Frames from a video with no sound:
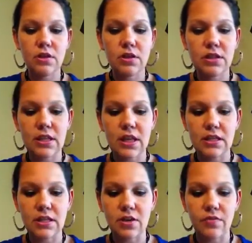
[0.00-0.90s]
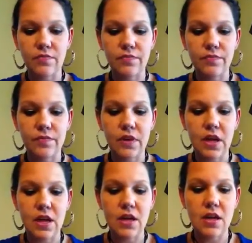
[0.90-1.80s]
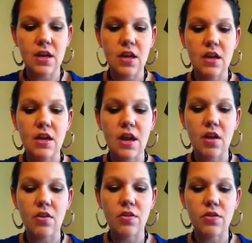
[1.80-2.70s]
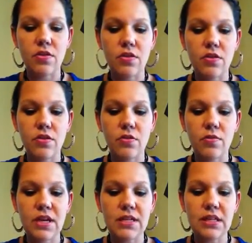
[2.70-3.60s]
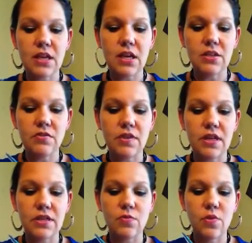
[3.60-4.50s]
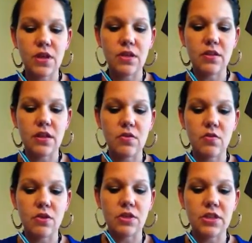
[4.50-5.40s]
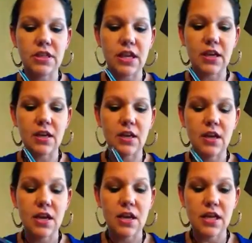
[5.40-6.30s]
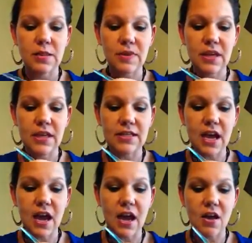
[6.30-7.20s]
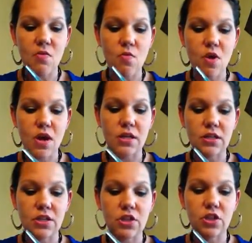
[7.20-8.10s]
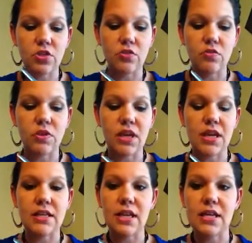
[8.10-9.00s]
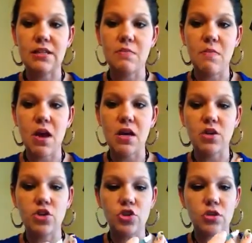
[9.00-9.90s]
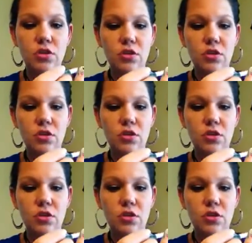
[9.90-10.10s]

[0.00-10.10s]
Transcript: just like so, okay? Now, the reason I do this with the orange stick is because I want to get as much